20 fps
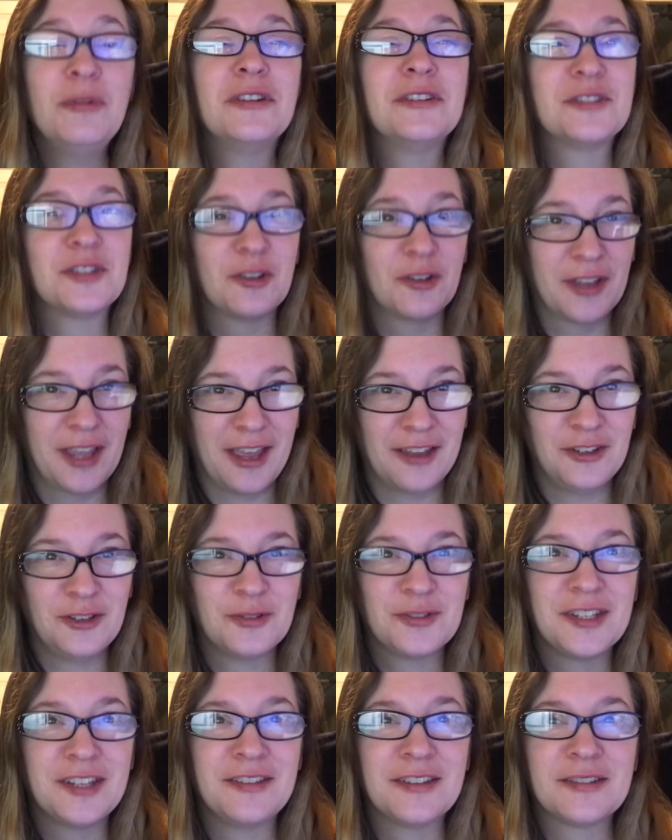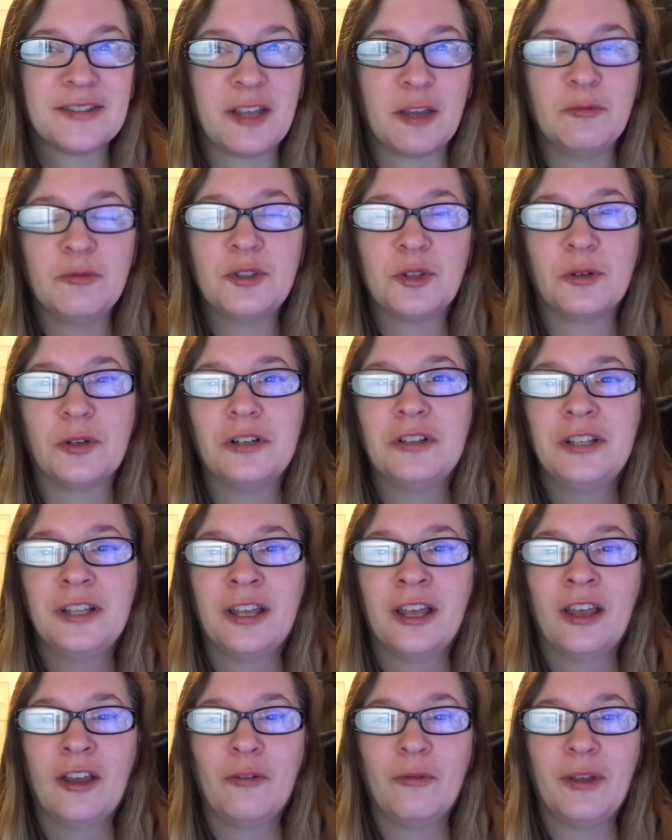And so again, using the same tool,
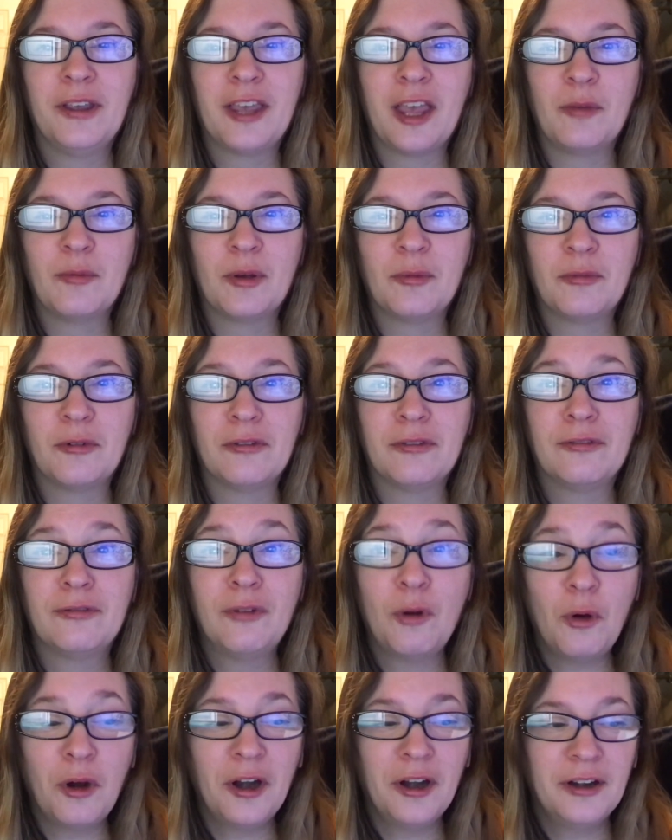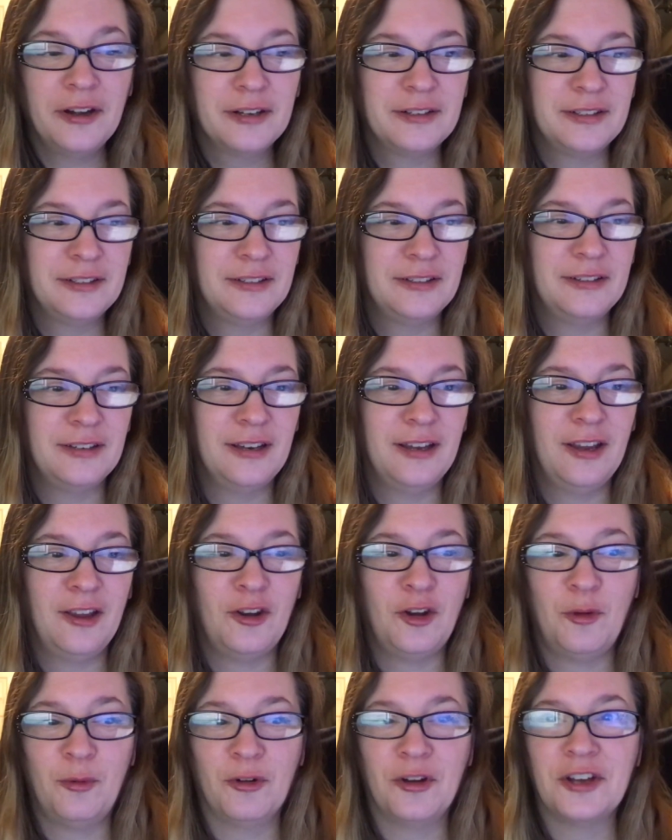we came up with 4
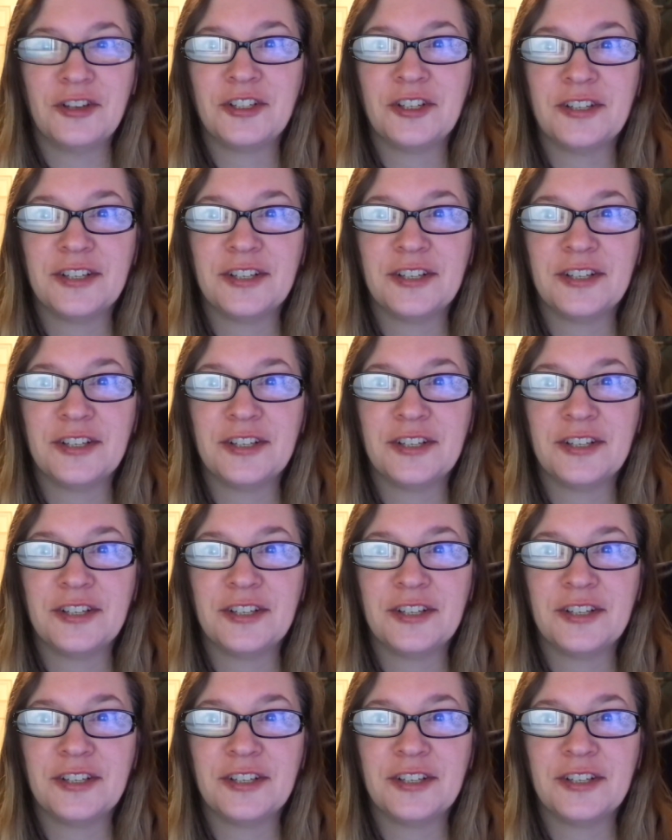enumeration